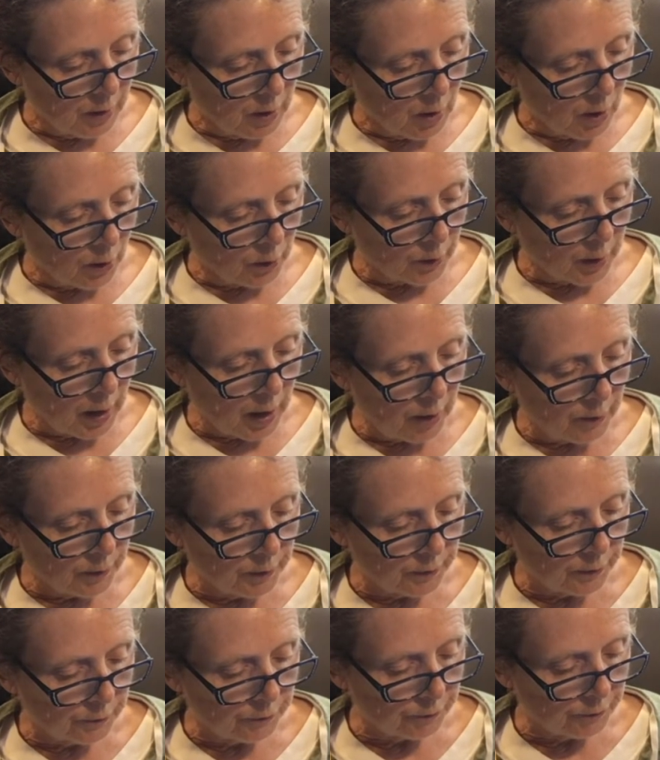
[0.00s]
or how
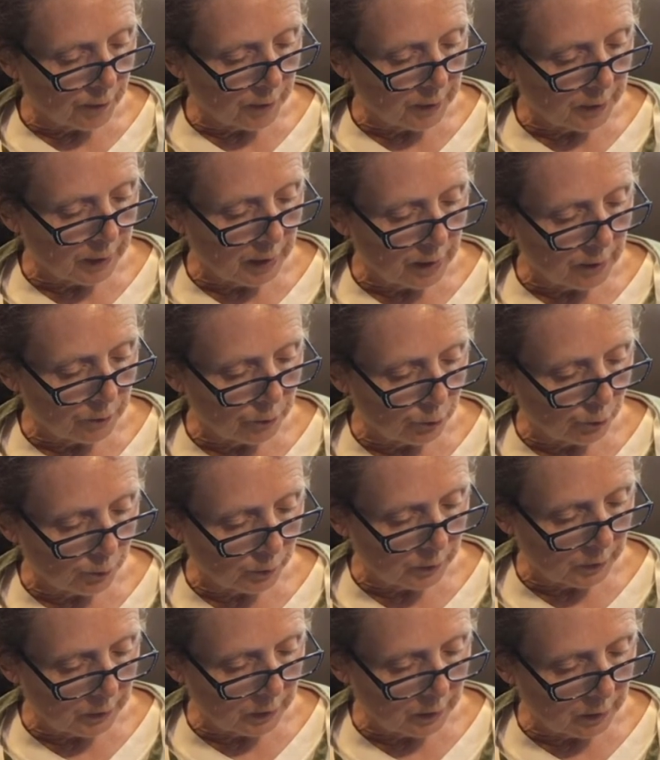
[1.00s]
his friend Ezra
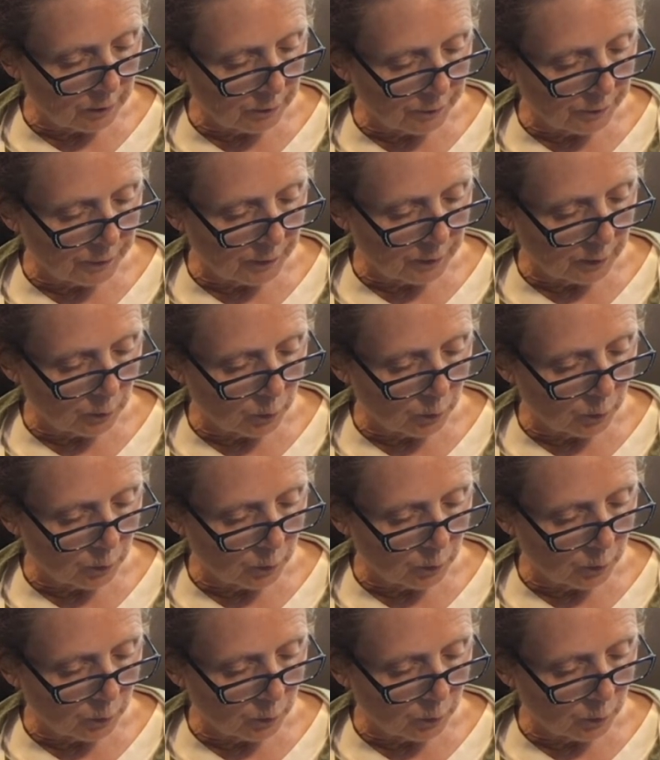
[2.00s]
Littlefield